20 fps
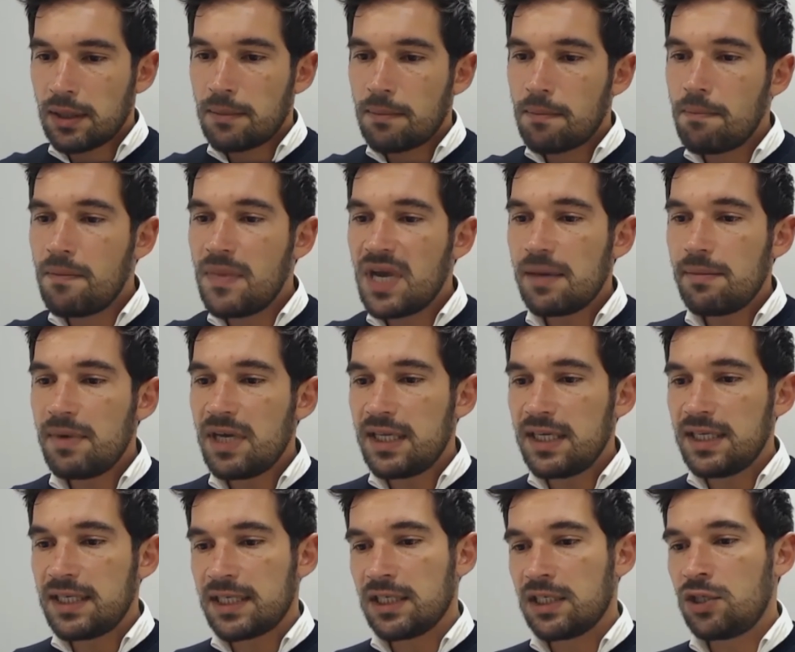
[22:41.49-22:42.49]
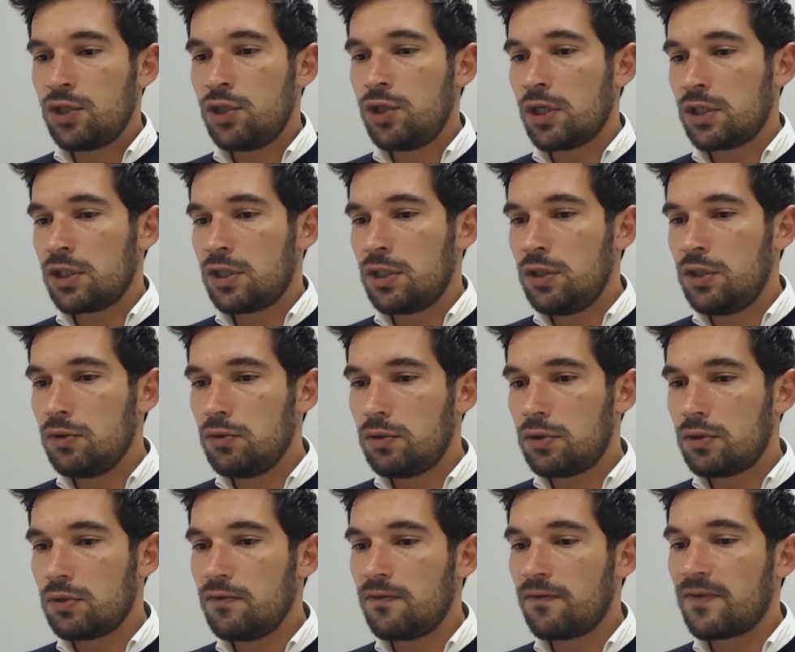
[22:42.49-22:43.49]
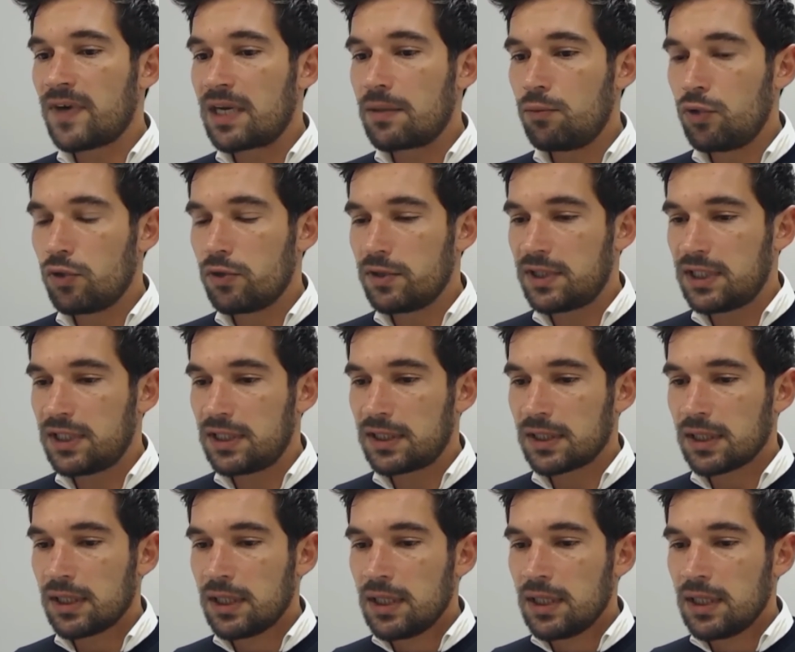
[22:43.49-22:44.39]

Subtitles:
maybe this is just due to fibrosis.